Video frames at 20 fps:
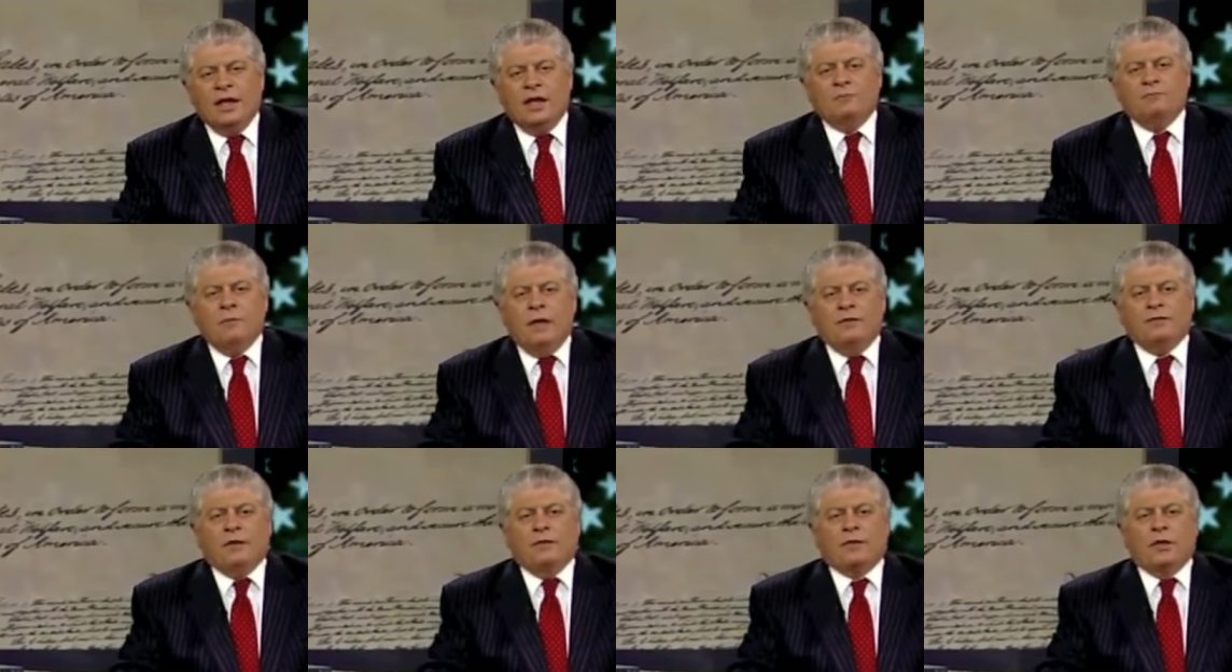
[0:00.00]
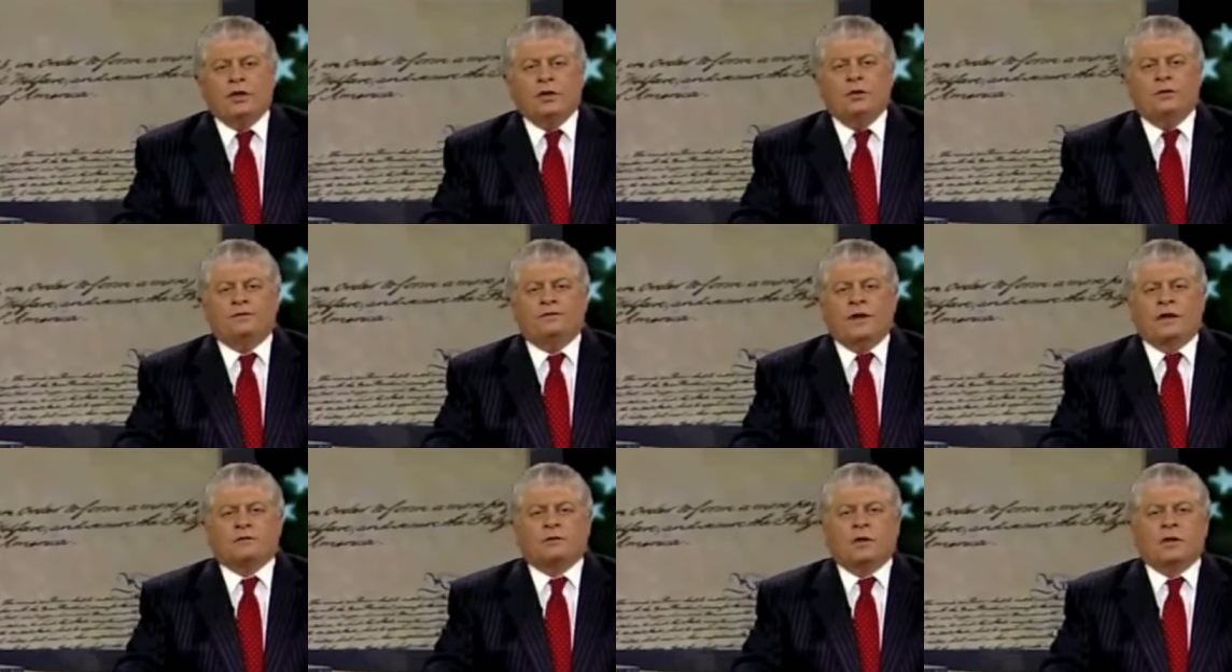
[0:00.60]
it meant that the new
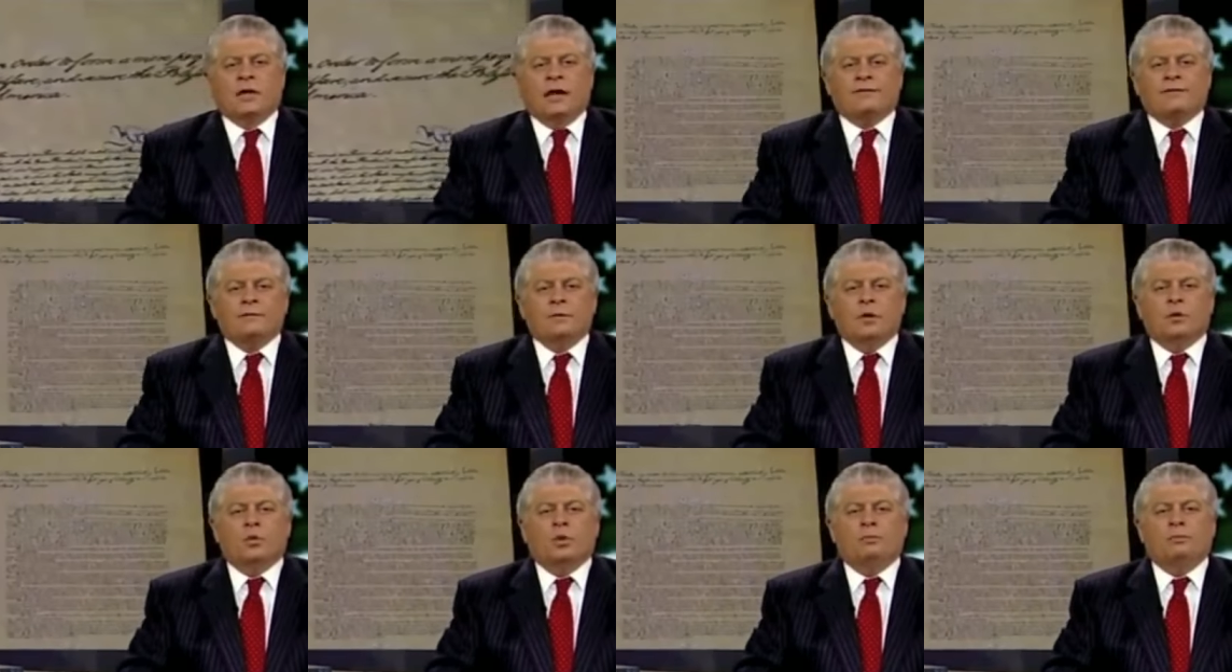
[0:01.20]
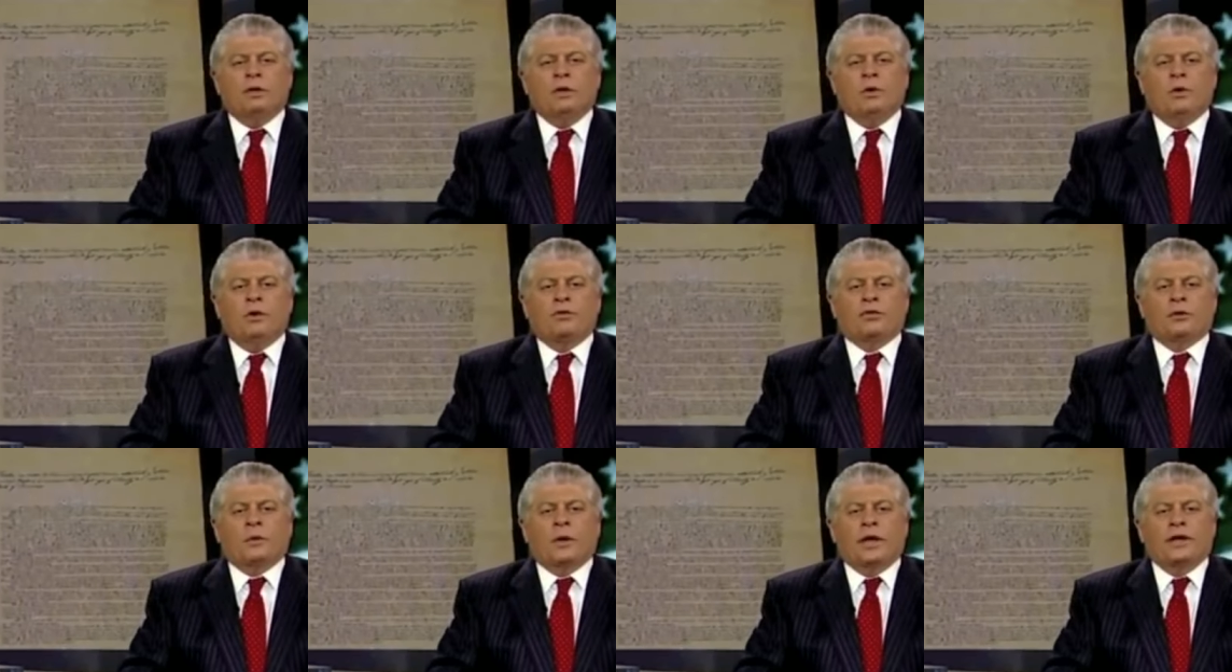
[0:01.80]
federal government would be
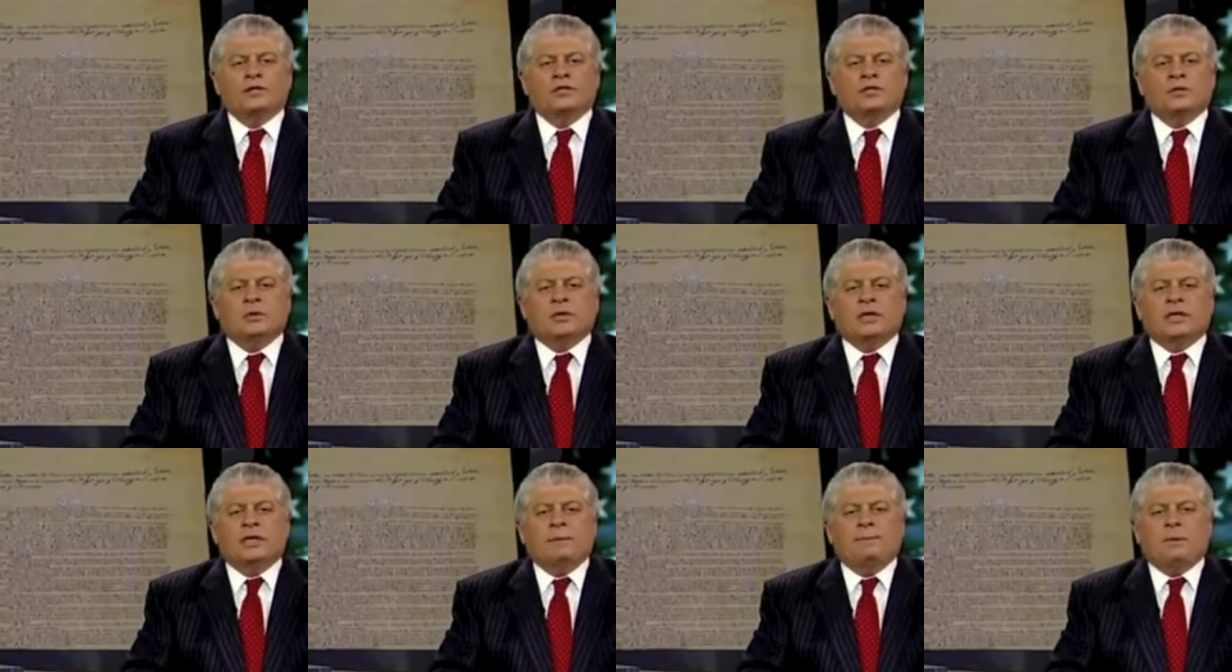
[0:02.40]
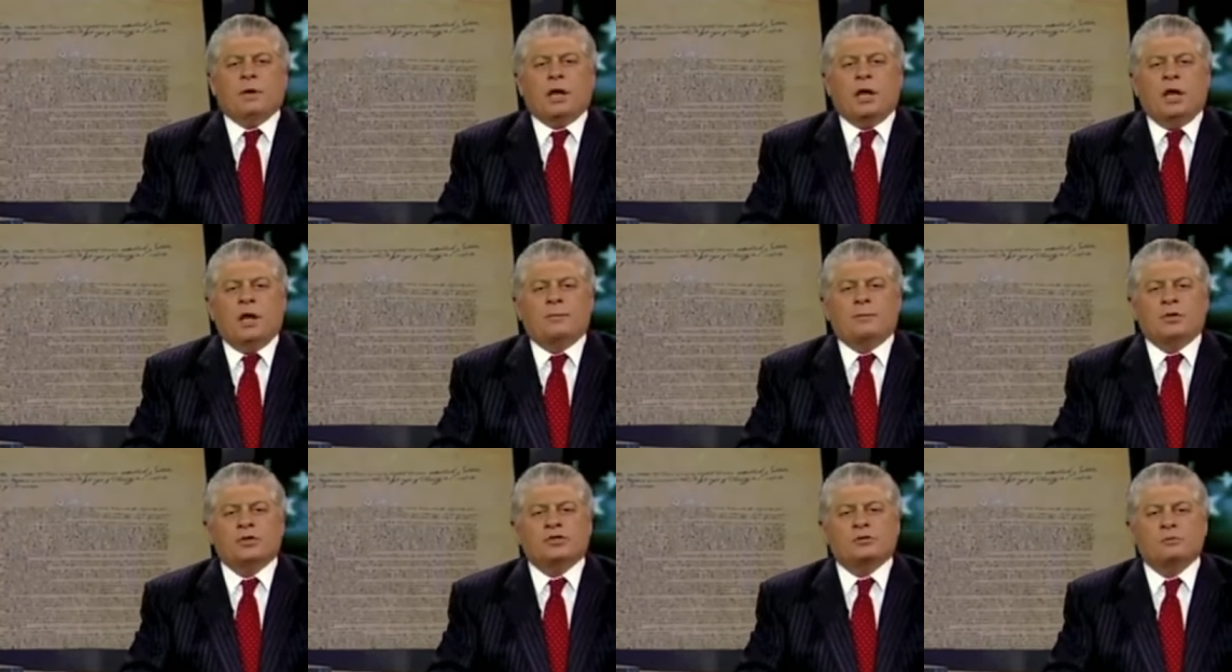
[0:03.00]
authorized to keep
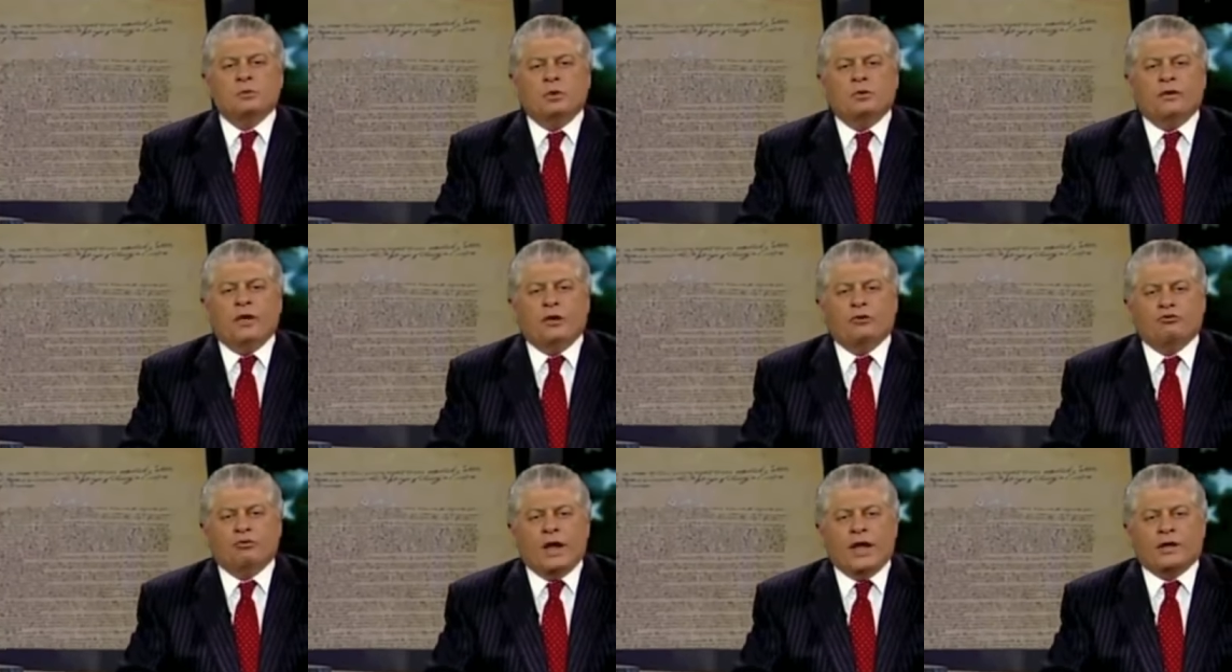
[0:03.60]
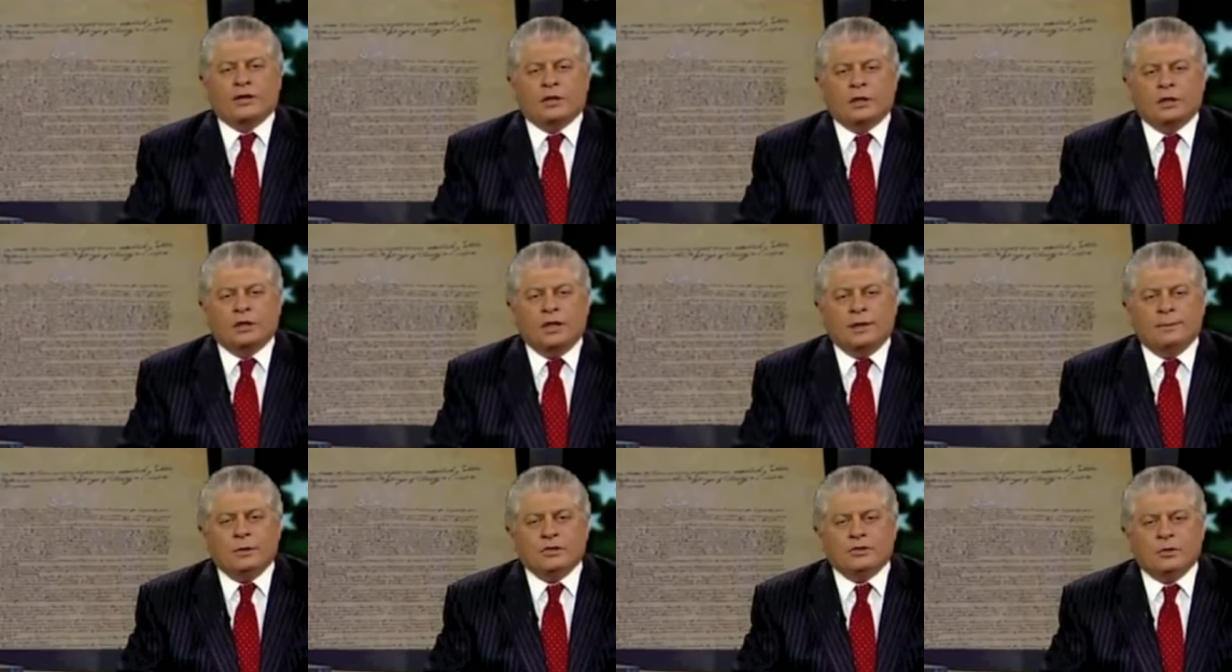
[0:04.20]
commerce moving
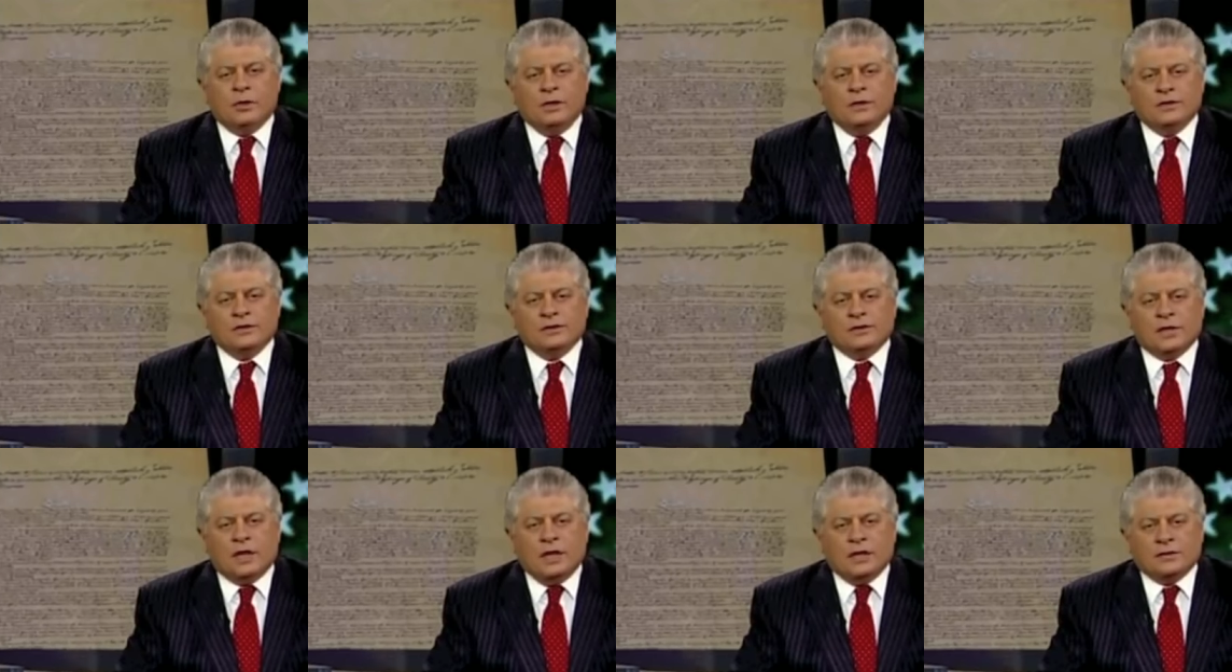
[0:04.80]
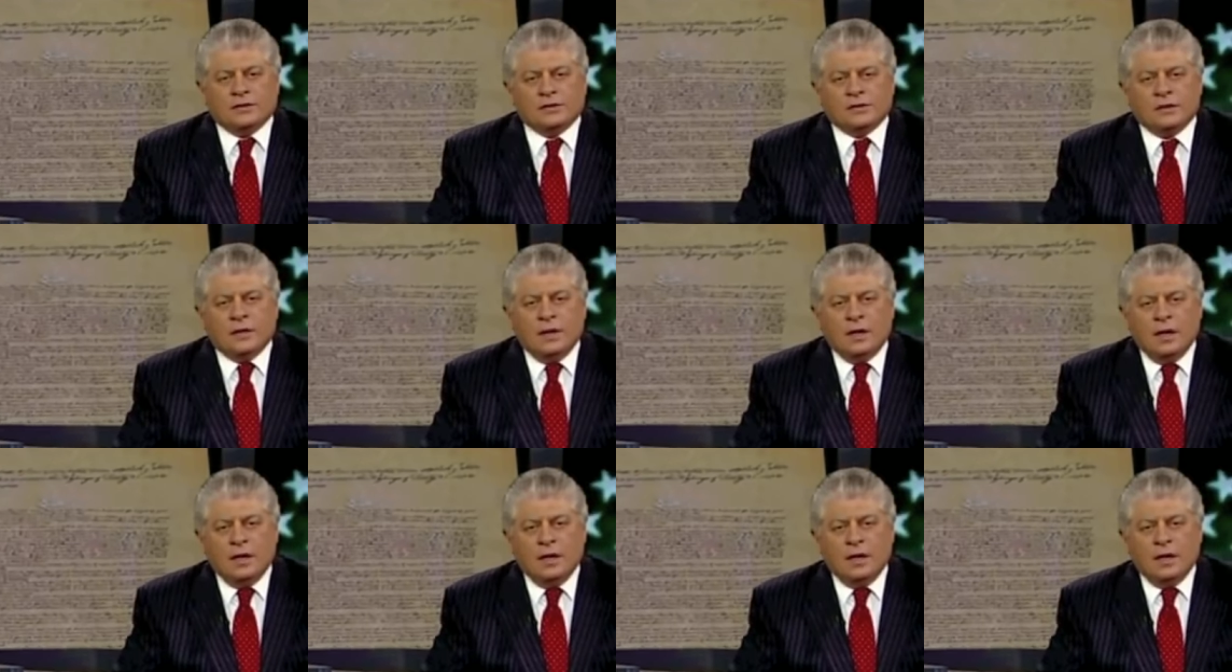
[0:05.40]
regularly between the states.